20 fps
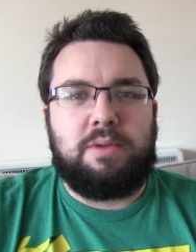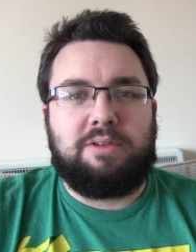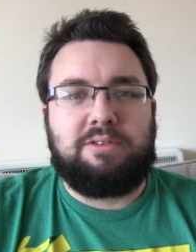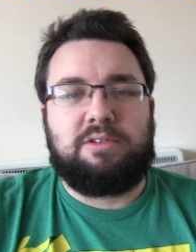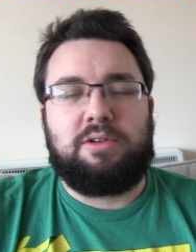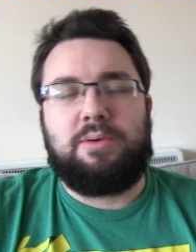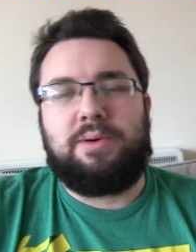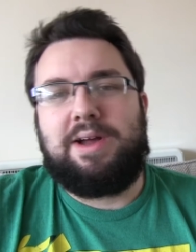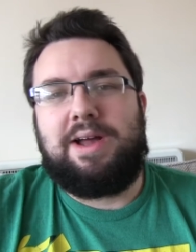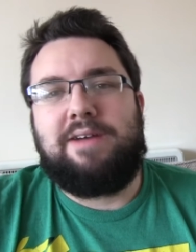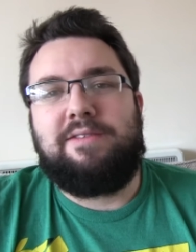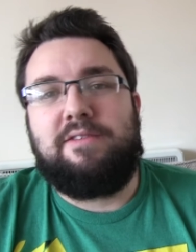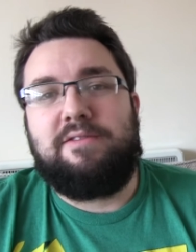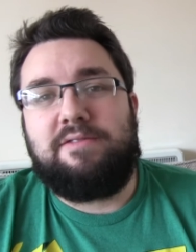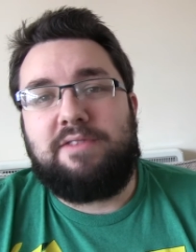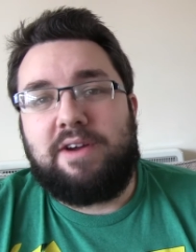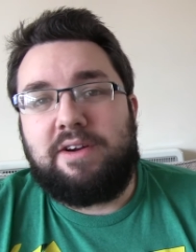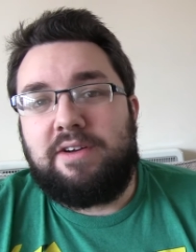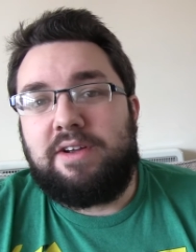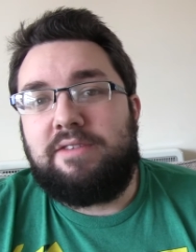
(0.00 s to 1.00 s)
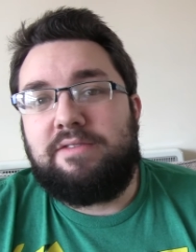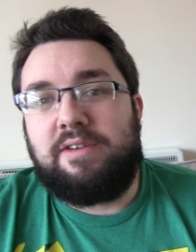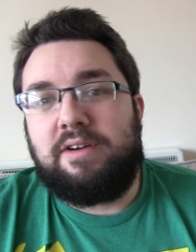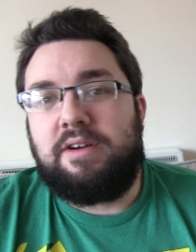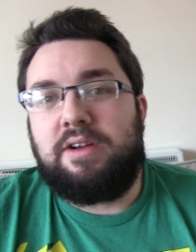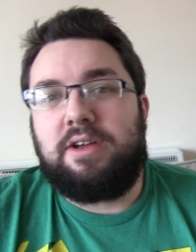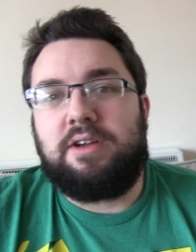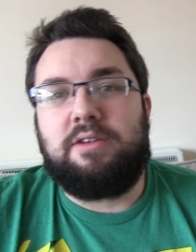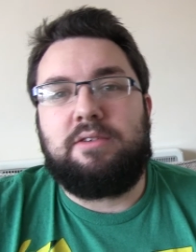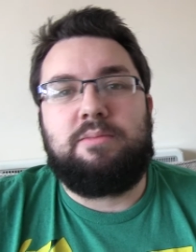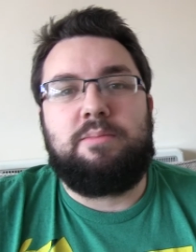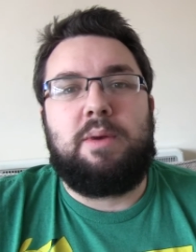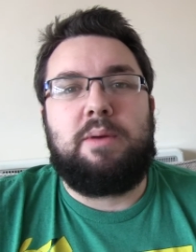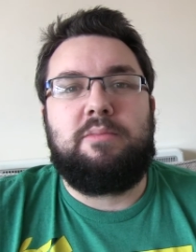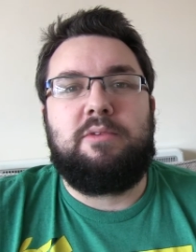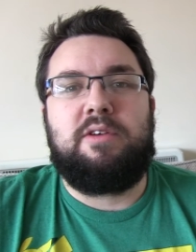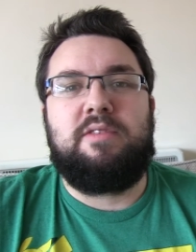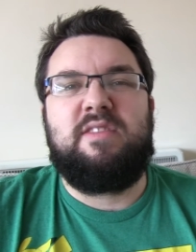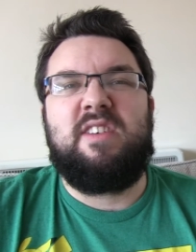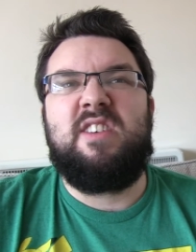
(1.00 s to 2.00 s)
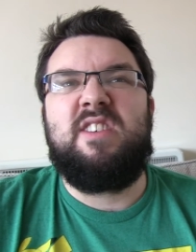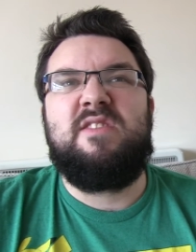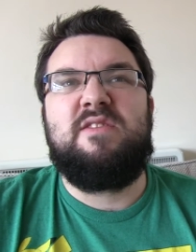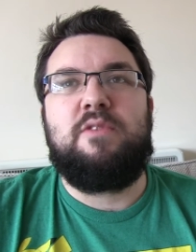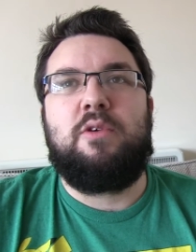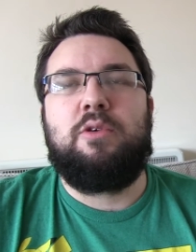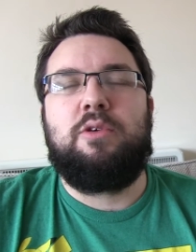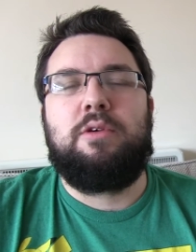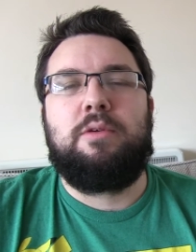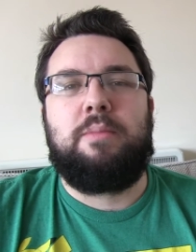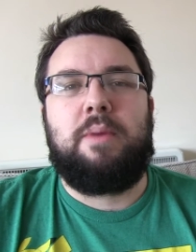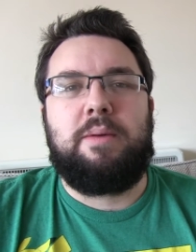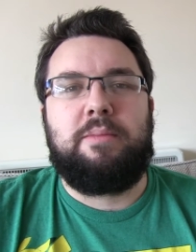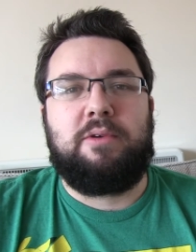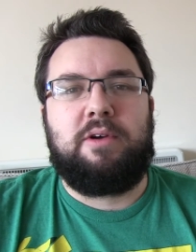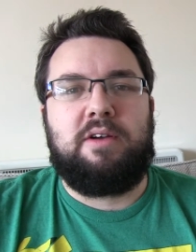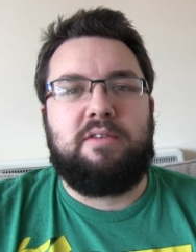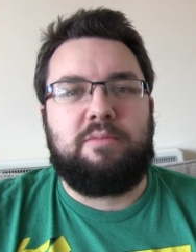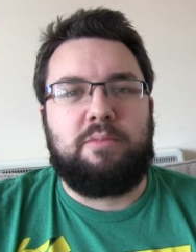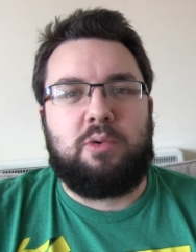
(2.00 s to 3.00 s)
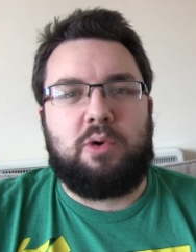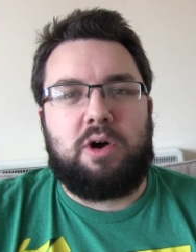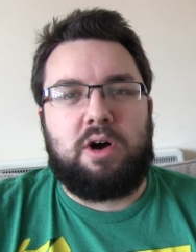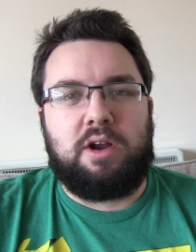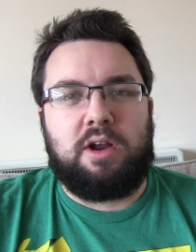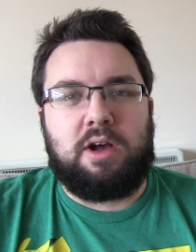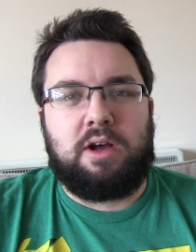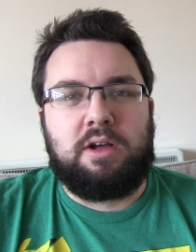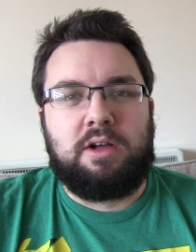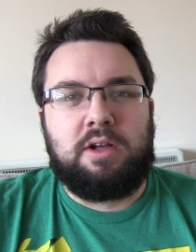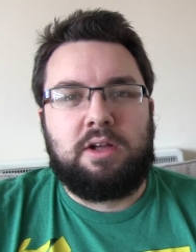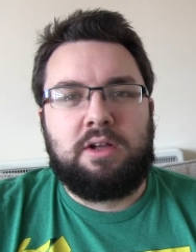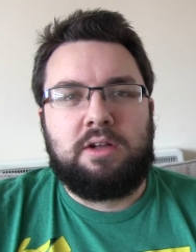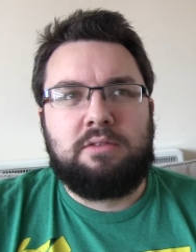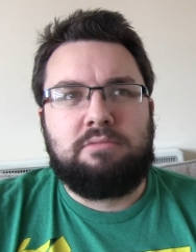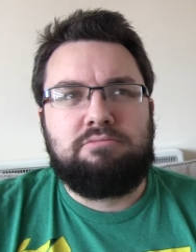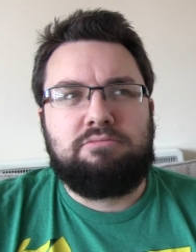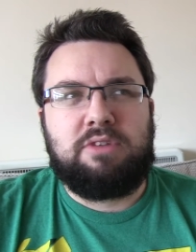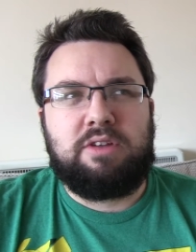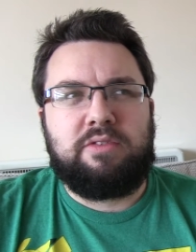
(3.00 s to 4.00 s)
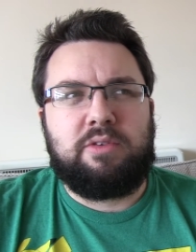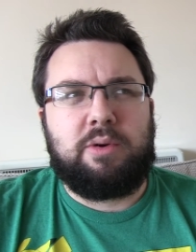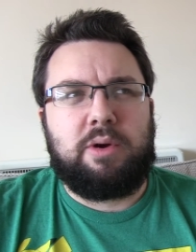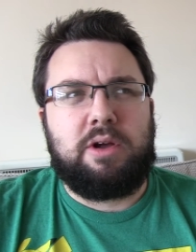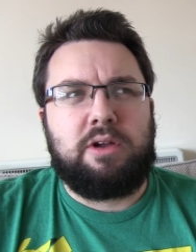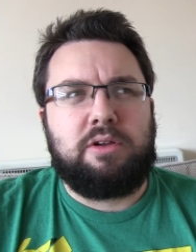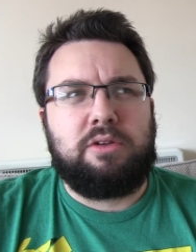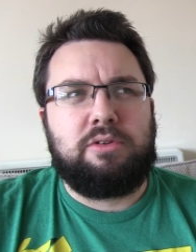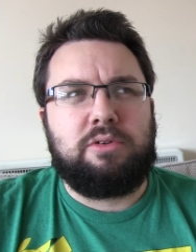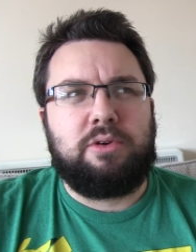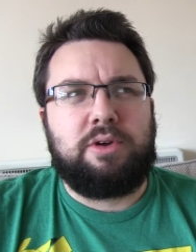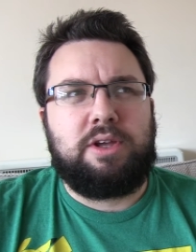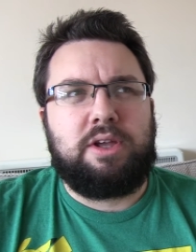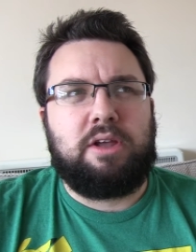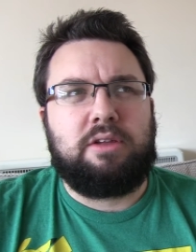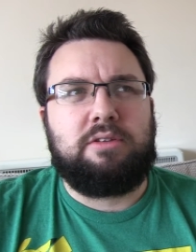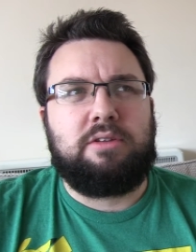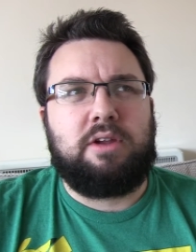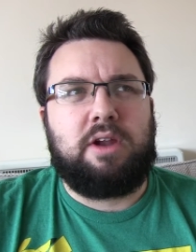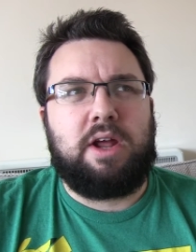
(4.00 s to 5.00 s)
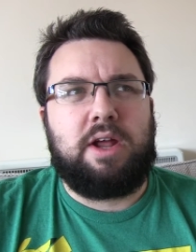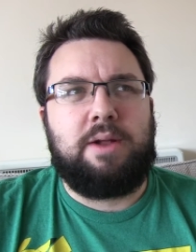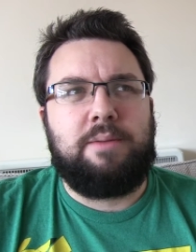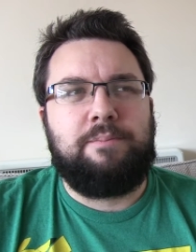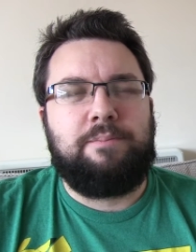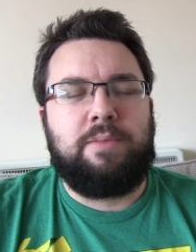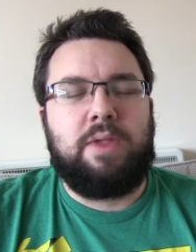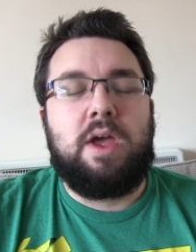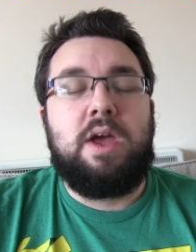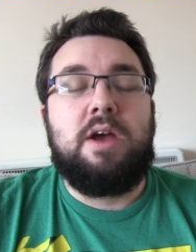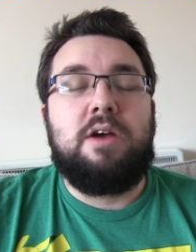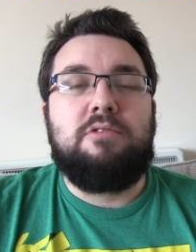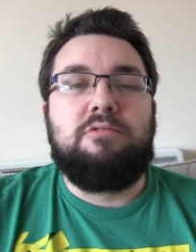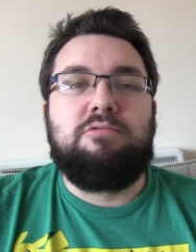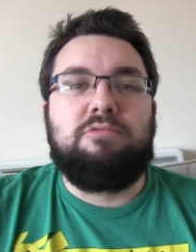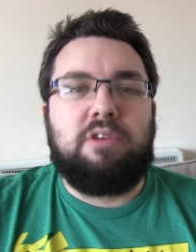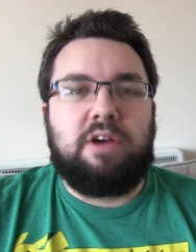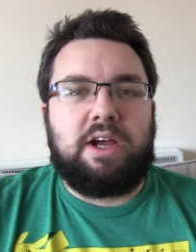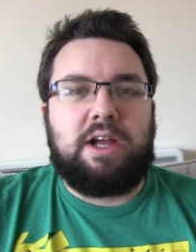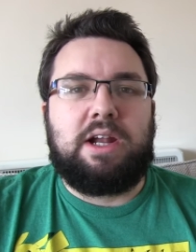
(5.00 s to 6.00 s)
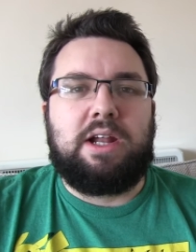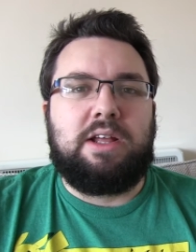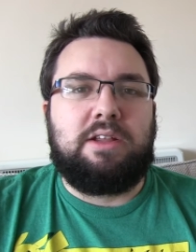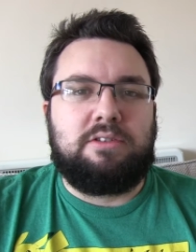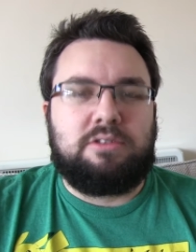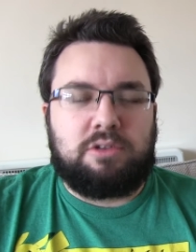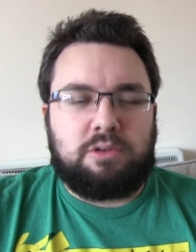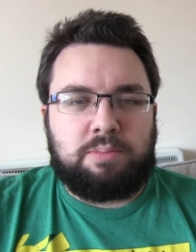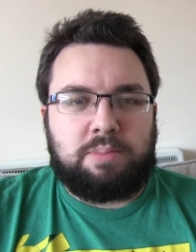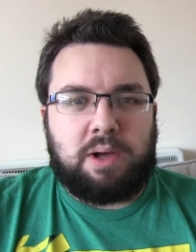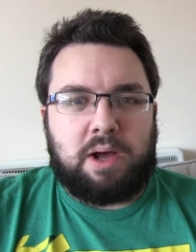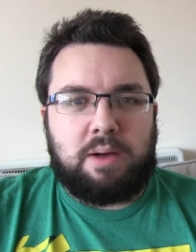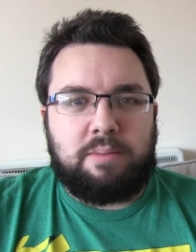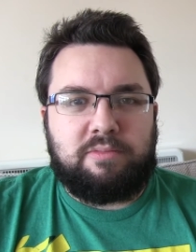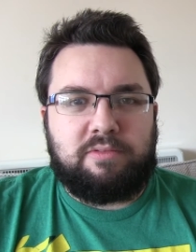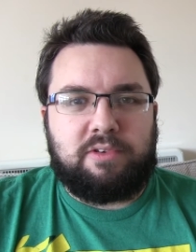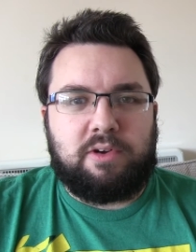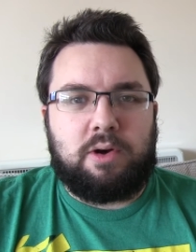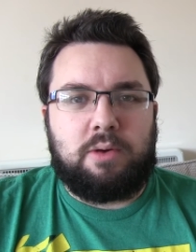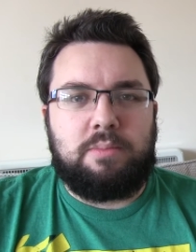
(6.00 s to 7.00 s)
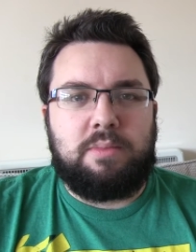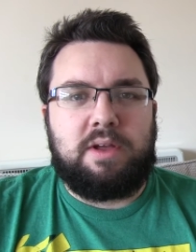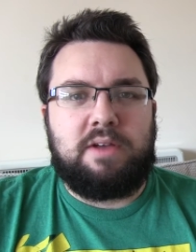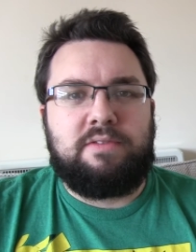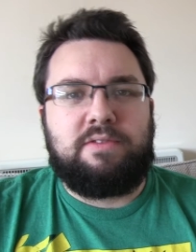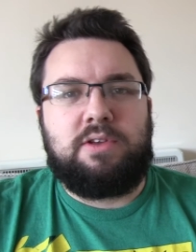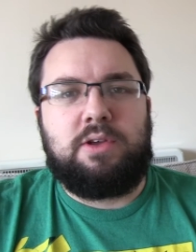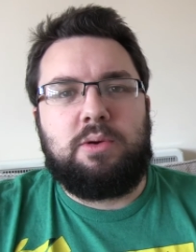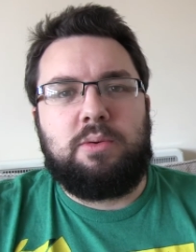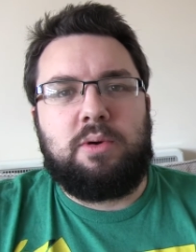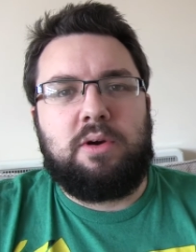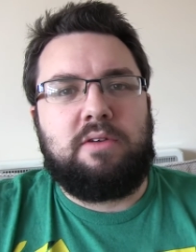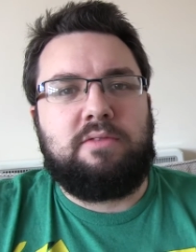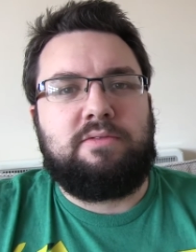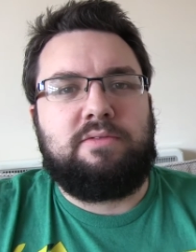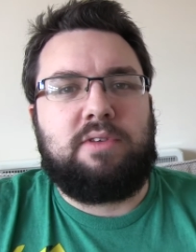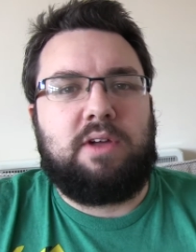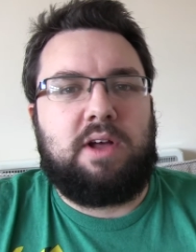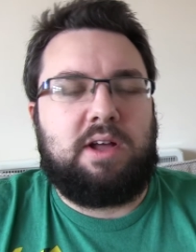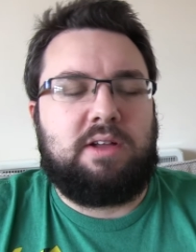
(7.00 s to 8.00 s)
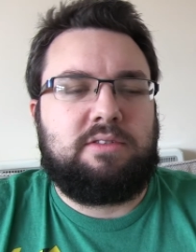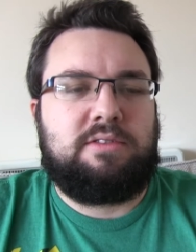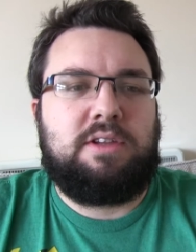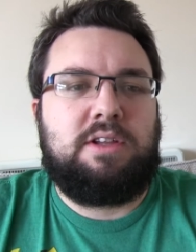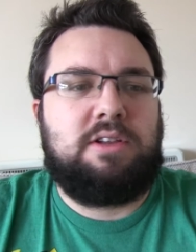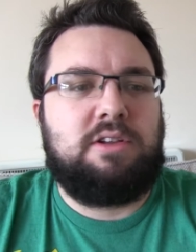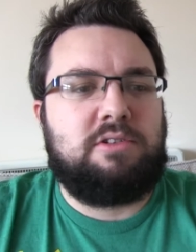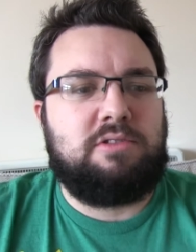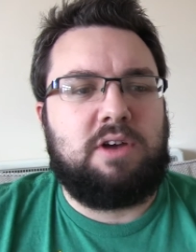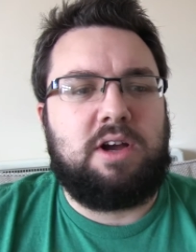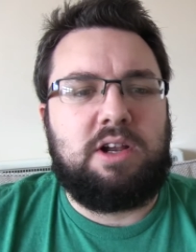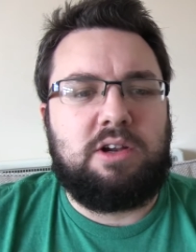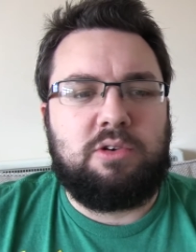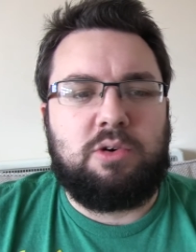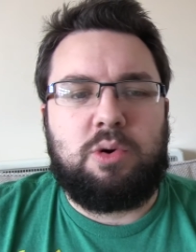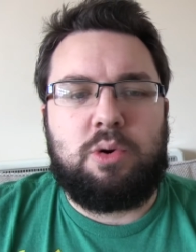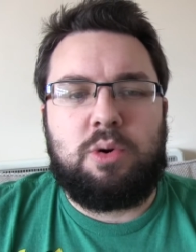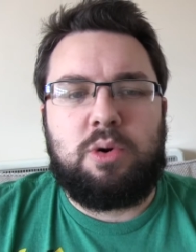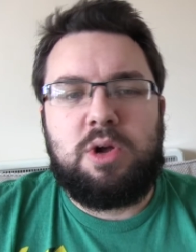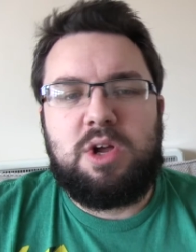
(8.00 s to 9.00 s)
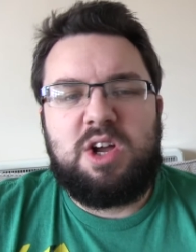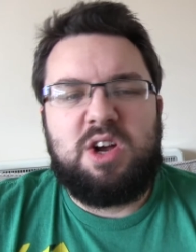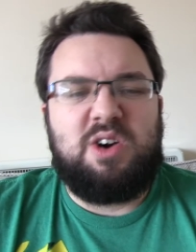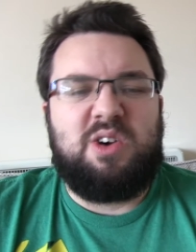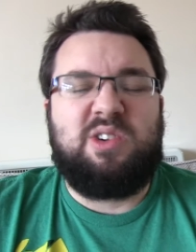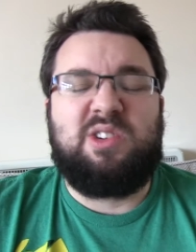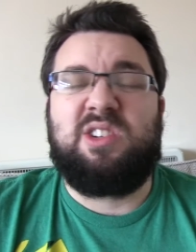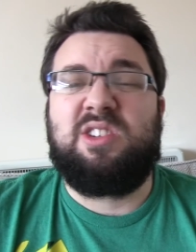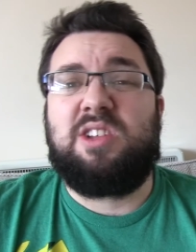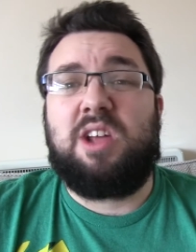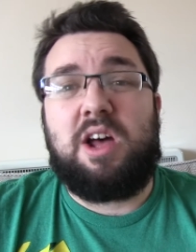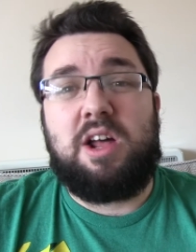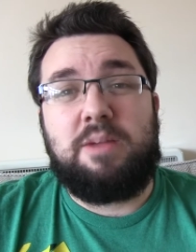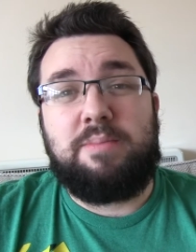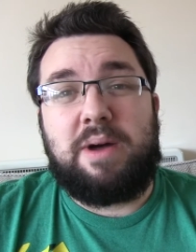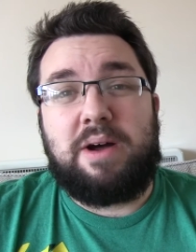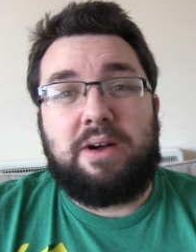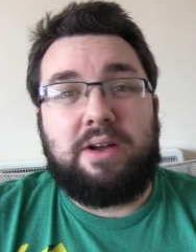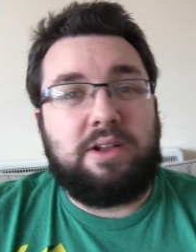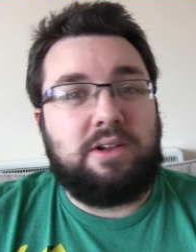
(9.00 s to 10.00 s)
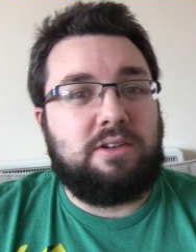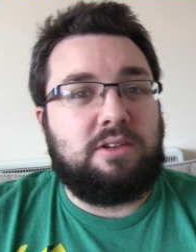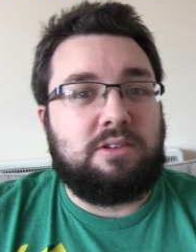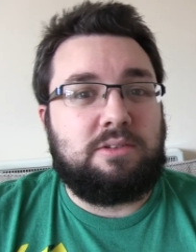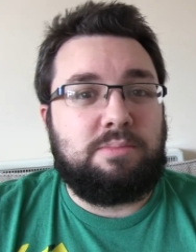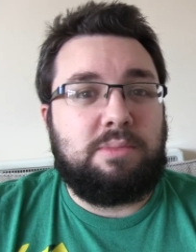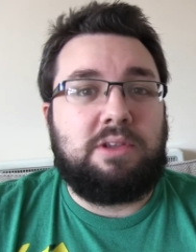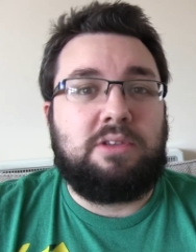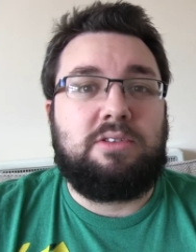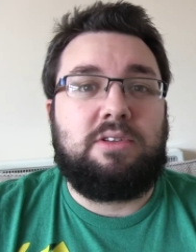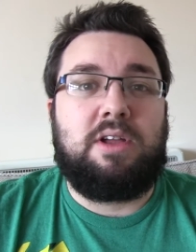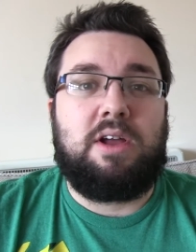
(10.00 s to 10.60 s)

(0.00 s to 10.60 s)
And so I have a very, very good memory, a very fond memory of Moana, even though I only saw it yesterday really superb film. If you have uh, seen the trailer or, or just heard about it and dismissed